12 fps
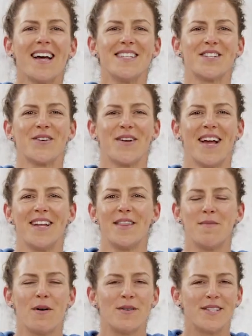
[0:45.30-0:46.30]
has created
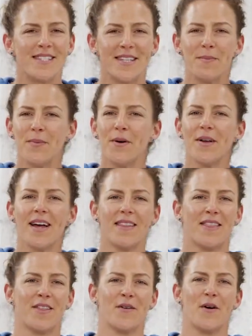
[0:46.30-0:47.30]
the most simple
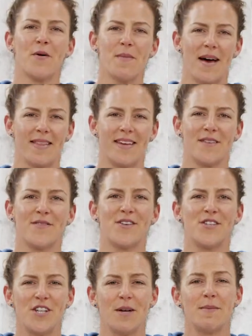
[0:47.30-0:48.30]
and thorough method for
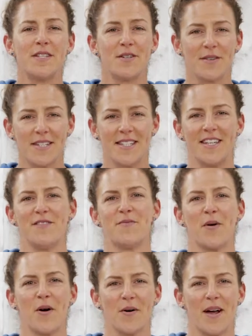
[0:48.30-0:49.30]
gyms to receive
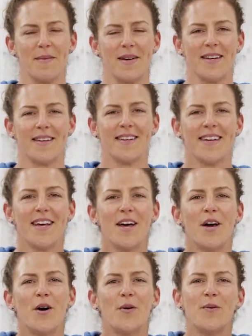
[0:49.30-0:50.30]
programming.
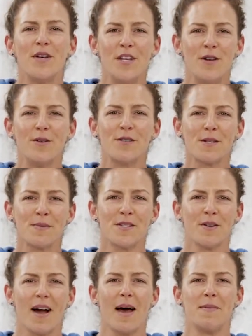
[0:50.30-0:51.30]
When you
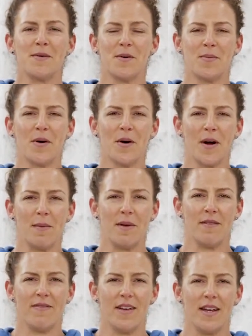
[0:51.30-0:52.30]
subscribe to a
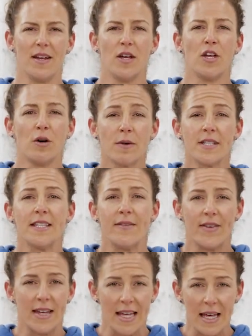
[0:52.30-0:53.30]
programming feed, you'll
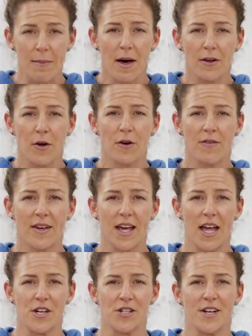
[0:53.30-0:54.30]
receive an email
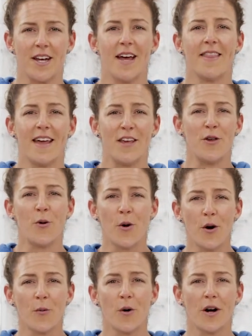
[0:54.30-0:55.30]
notification that
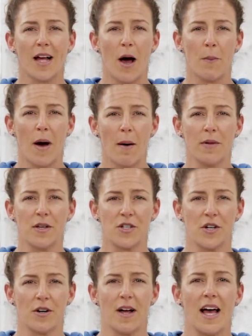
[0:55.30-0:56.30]
your workout
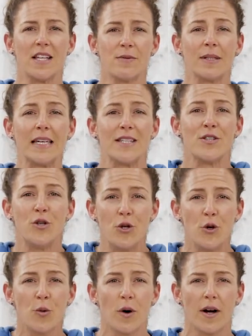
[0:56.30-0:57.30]
publisher has released
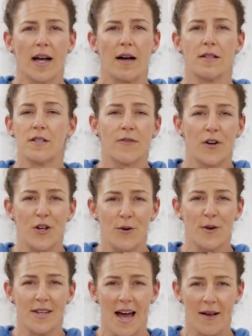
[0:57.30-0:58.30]
new workouts for you
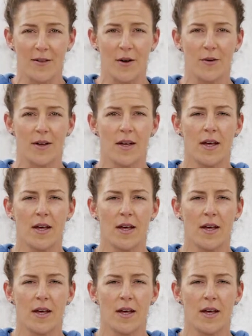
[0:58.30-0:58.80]
to download.